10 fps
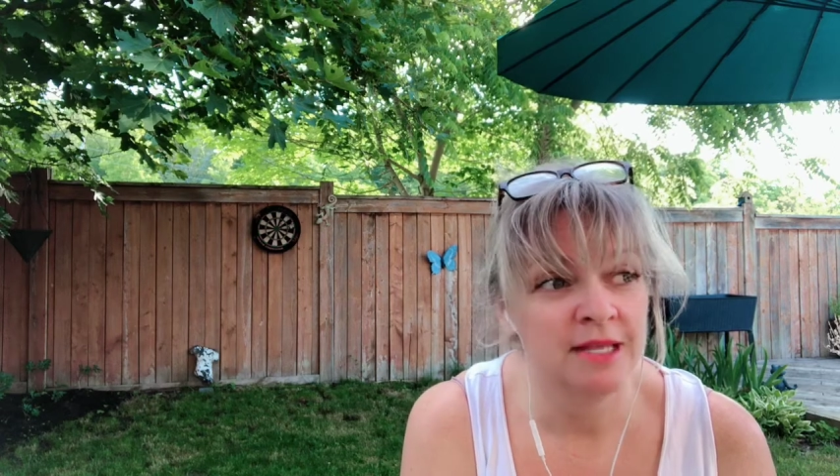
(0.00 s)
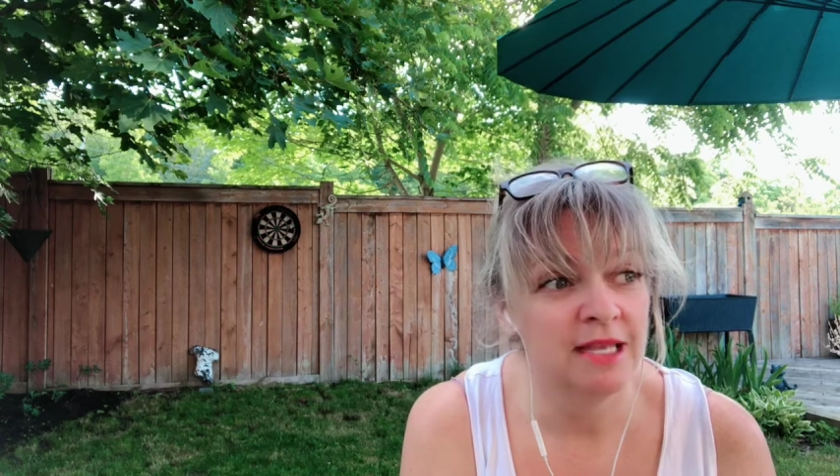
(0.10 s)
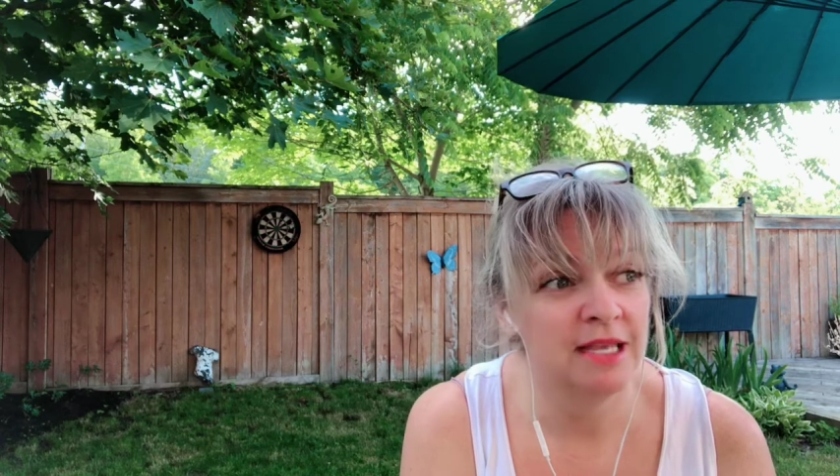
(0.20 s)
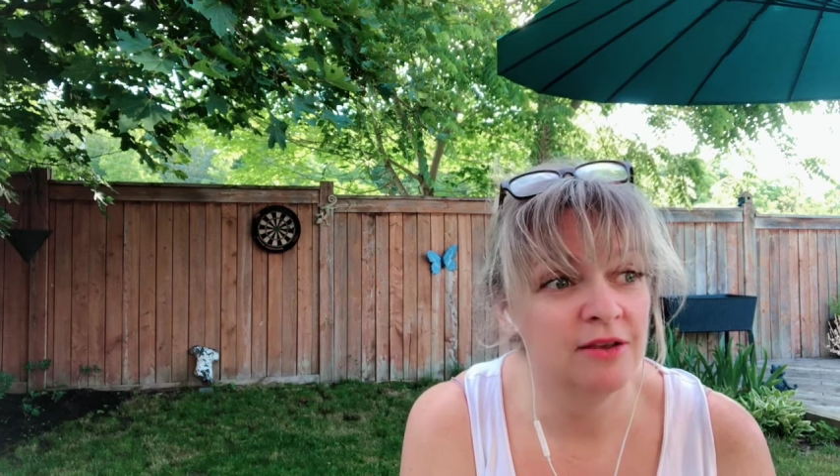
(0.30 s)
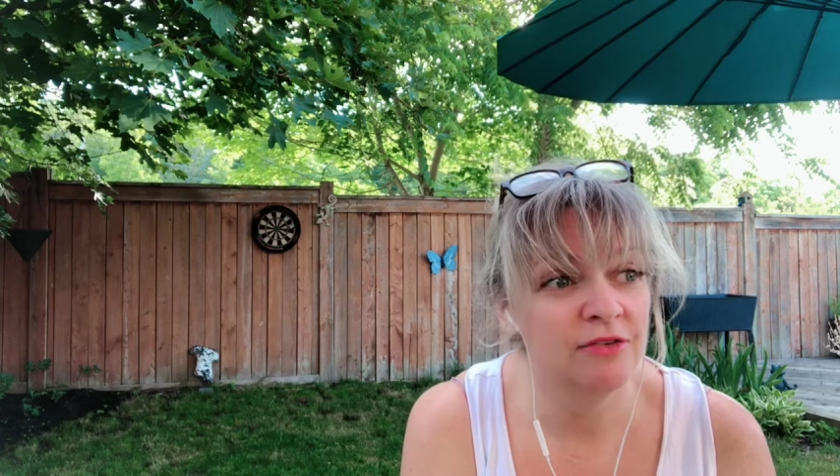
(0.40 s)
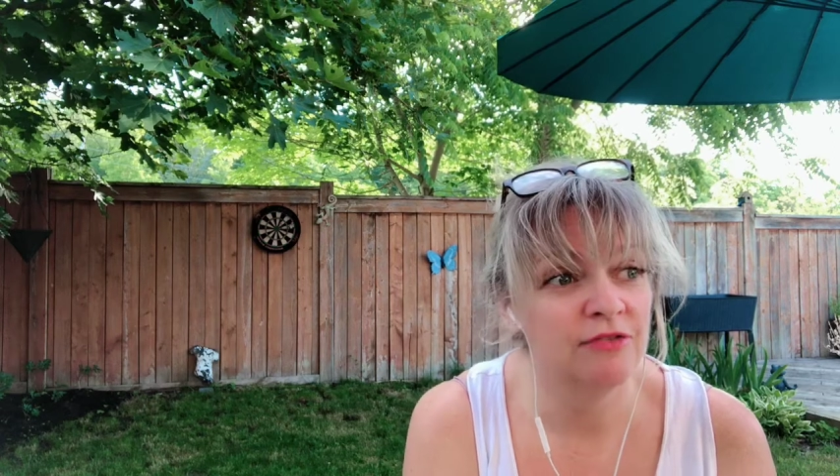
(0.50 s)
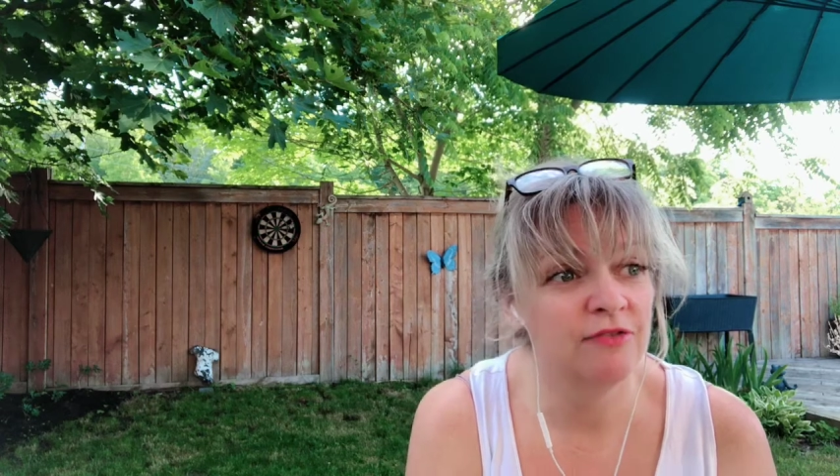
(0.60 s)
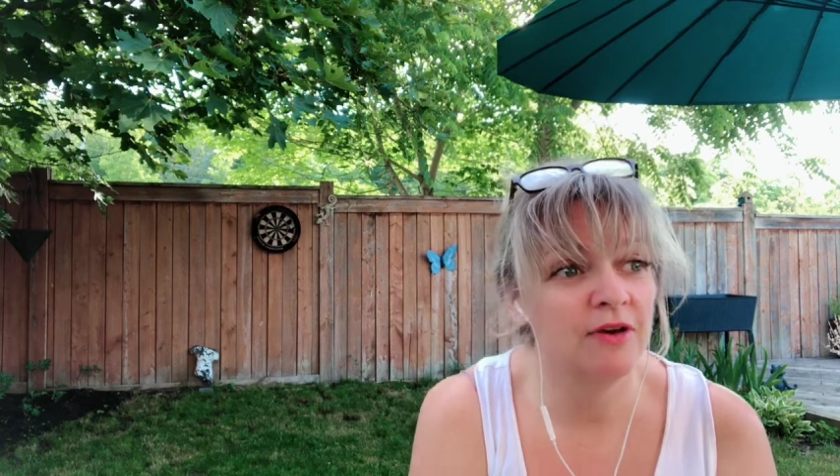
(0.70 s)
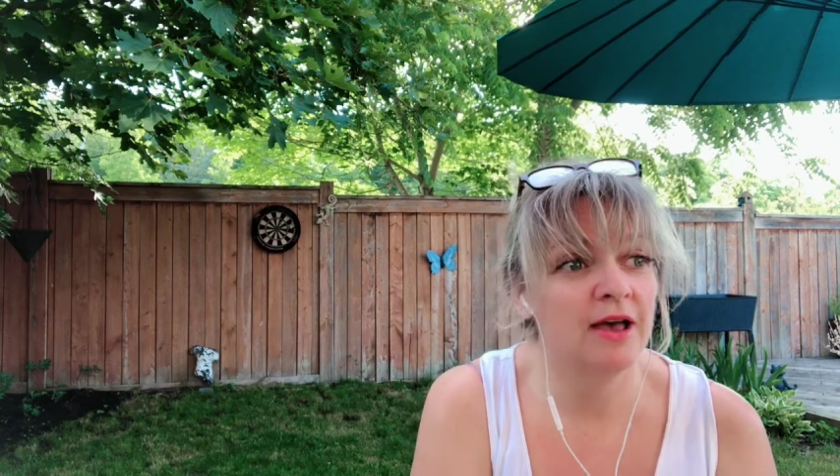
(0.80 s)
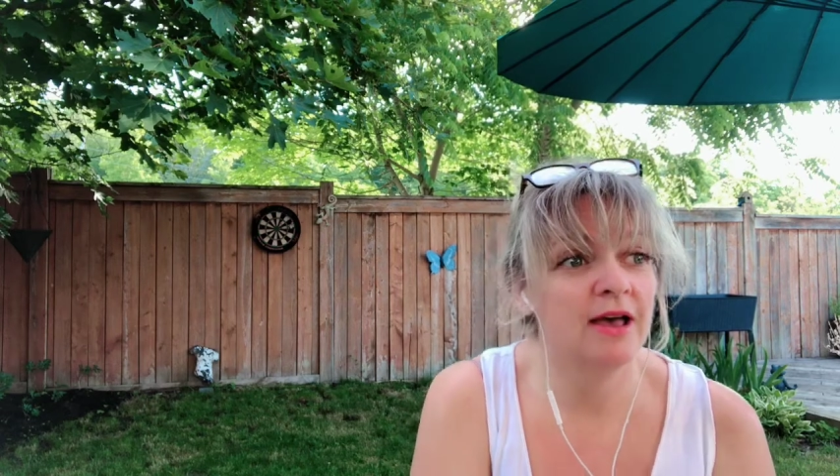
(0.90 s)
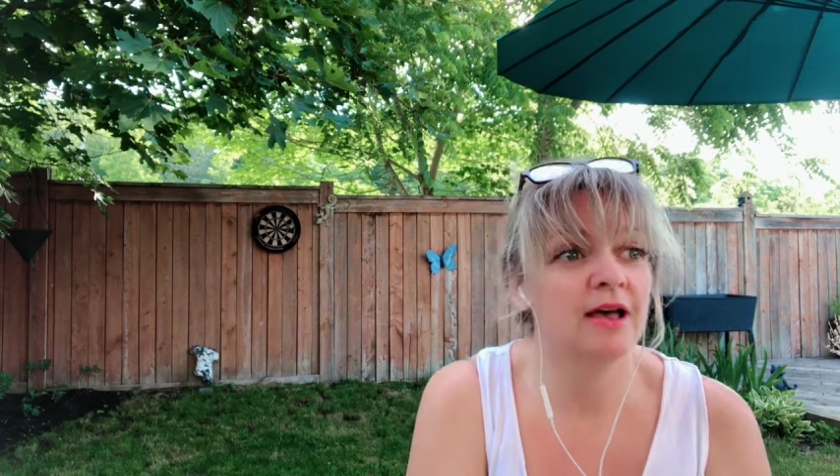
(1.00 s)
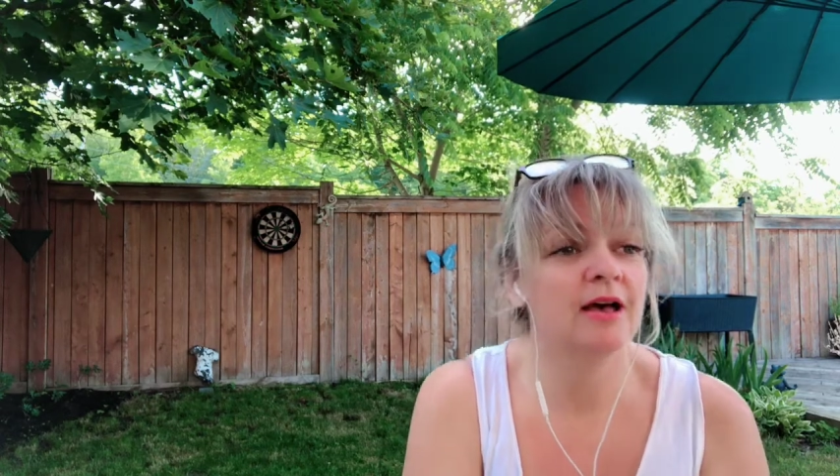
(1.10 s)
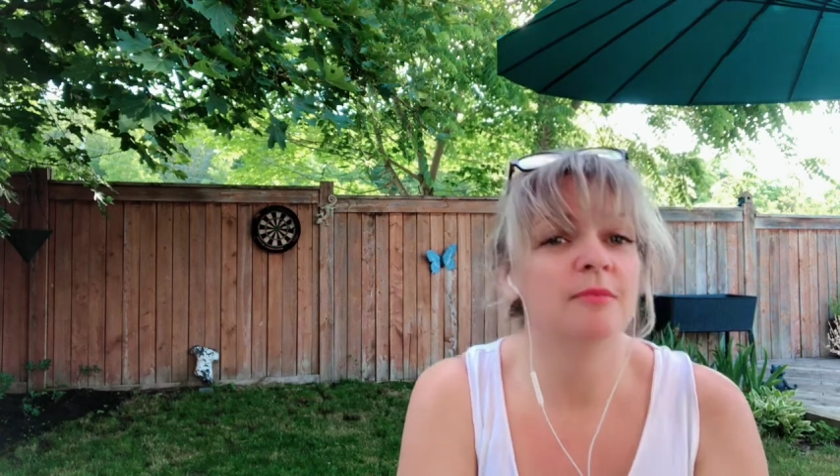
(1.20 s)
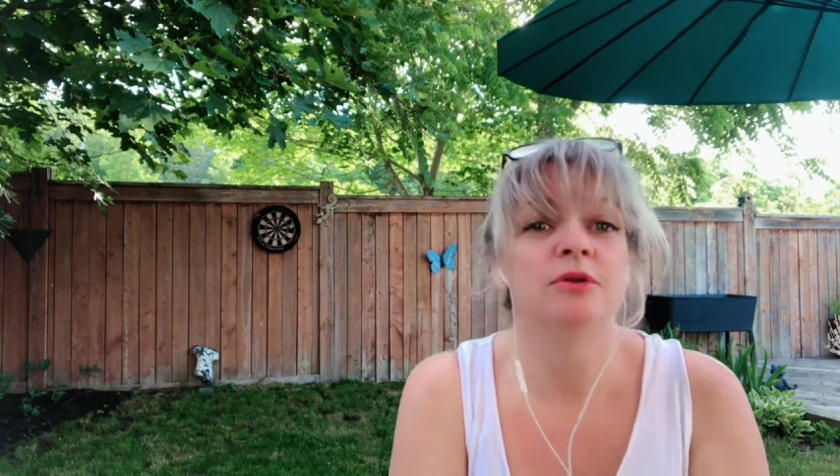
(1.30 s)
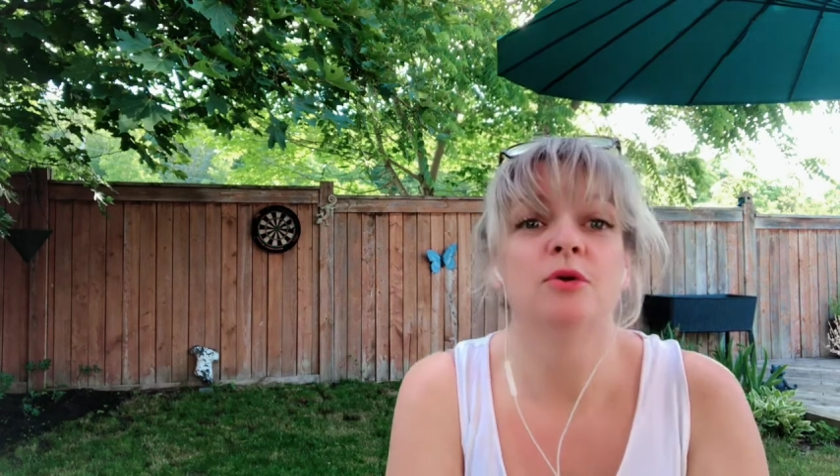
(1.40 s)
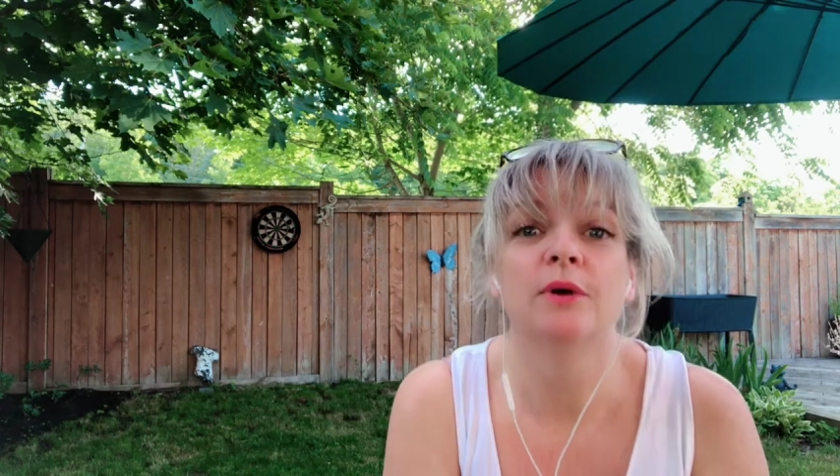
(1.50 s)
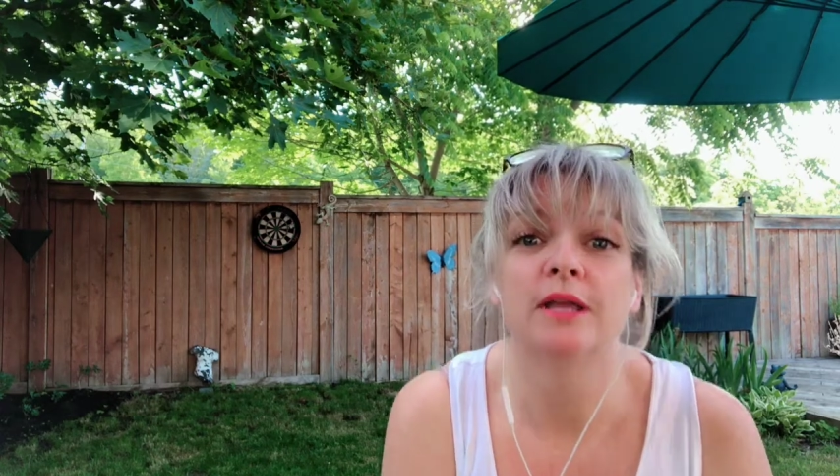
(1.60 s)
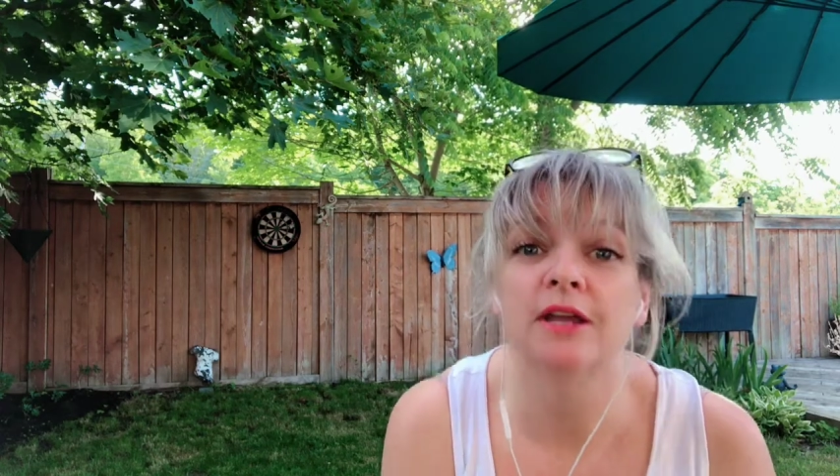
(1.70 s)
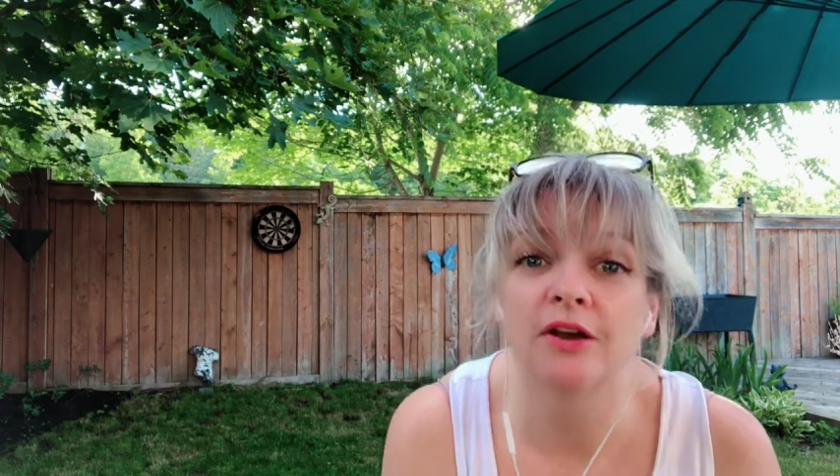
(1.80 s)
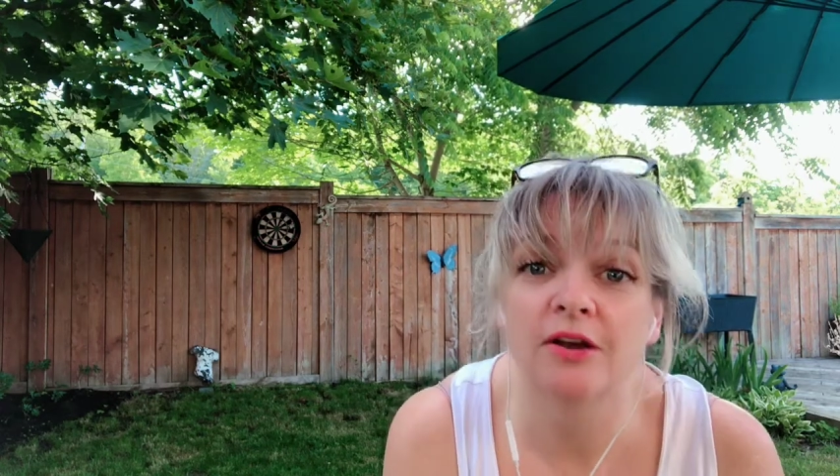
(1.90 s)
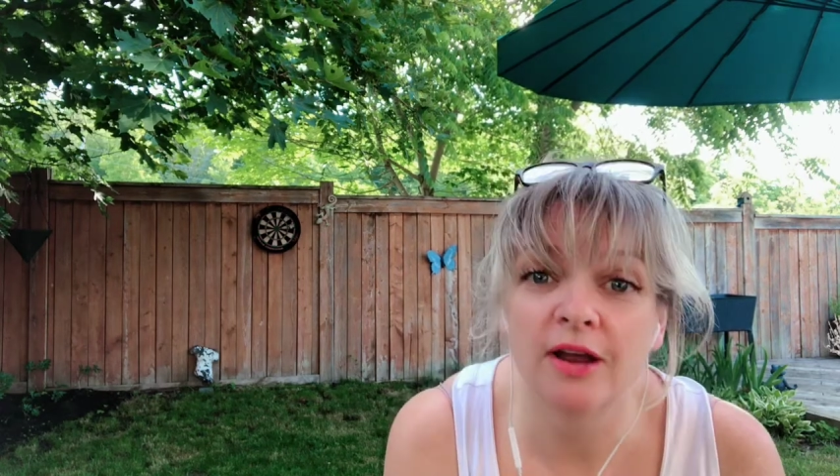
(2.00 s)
If um, you were here